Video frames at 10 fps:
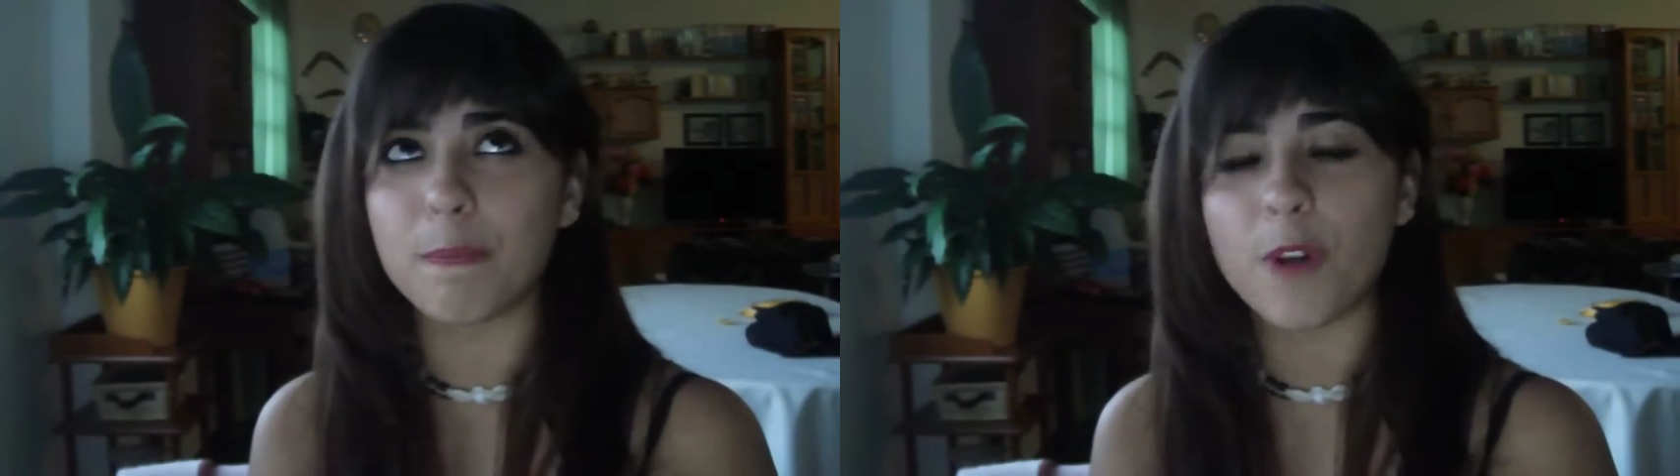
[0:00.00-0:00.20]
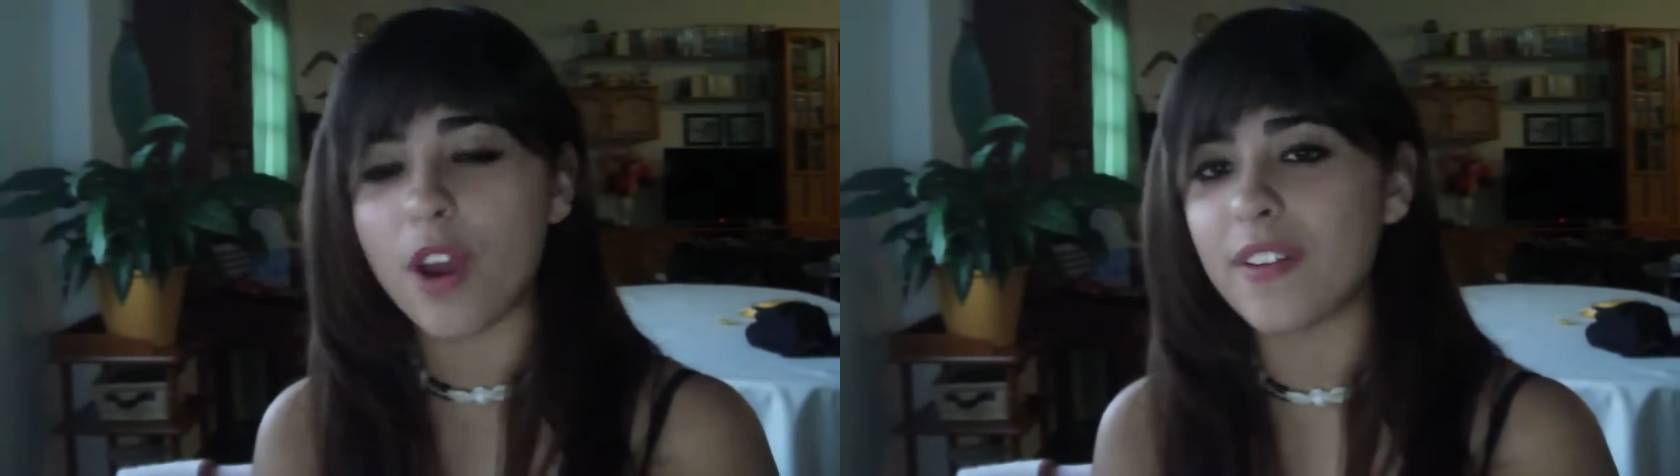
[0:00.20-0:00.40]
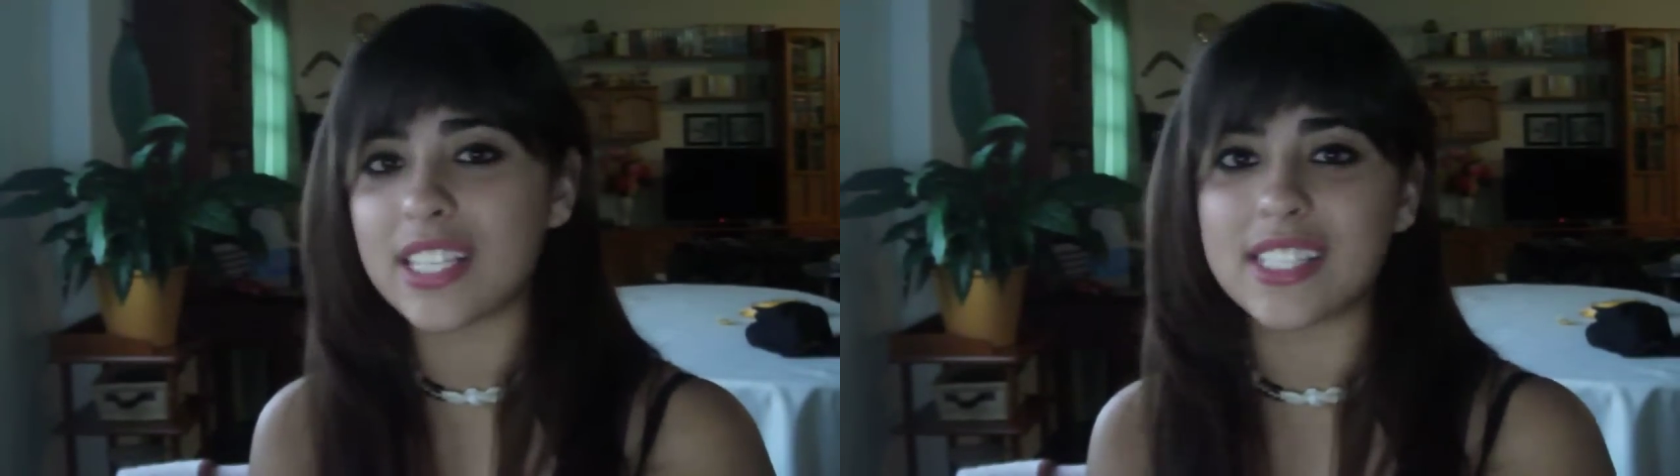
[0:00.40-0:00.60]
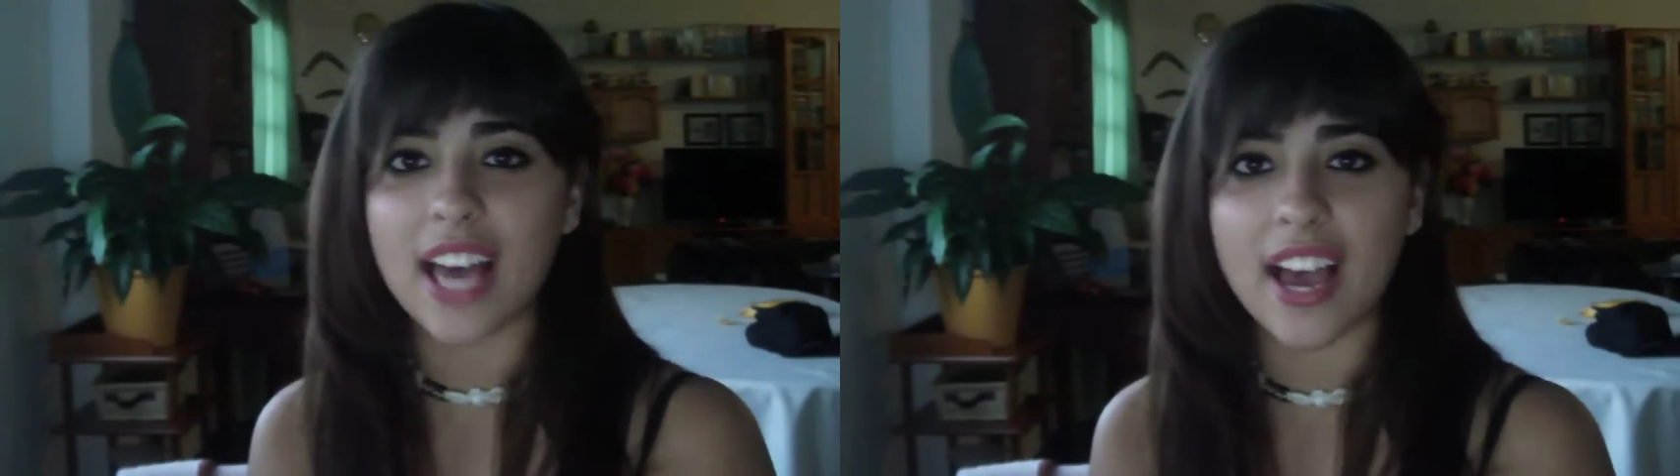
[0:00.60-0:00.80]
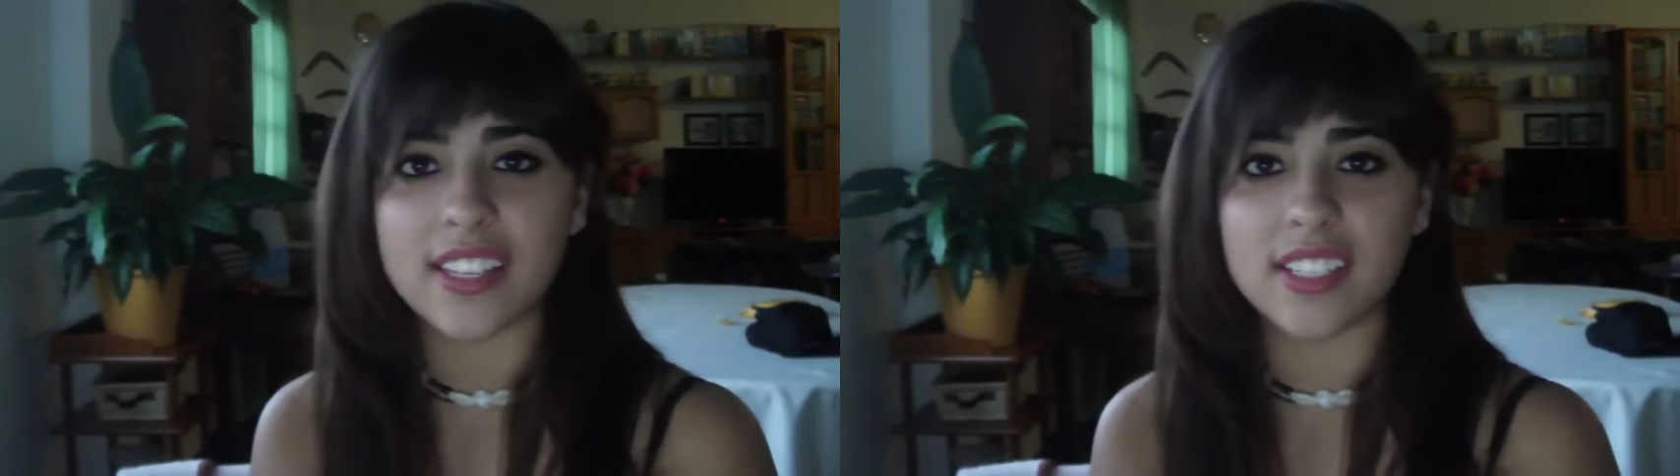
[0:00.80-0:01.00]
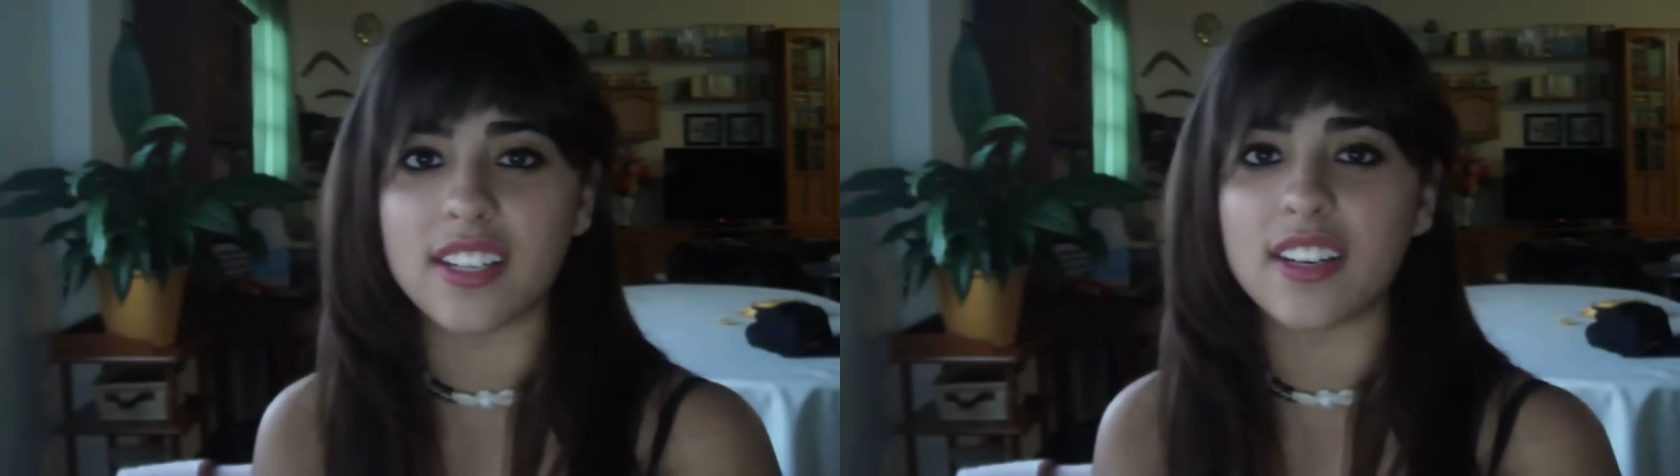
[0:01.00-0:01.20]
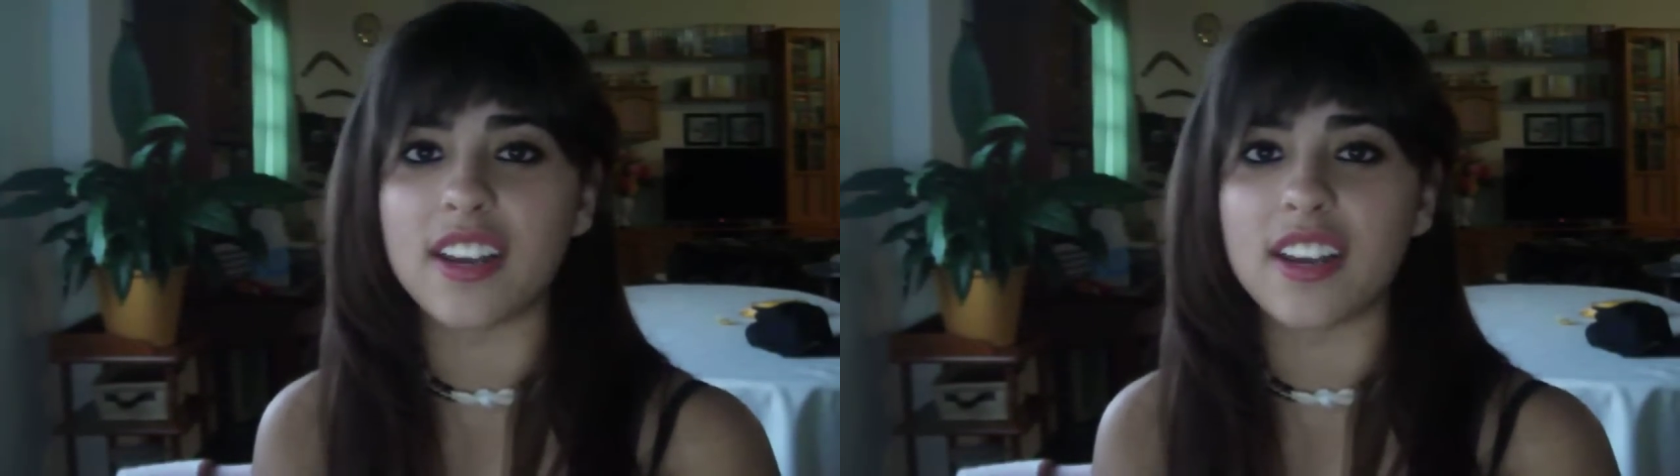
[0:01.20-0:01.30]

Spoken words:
very excited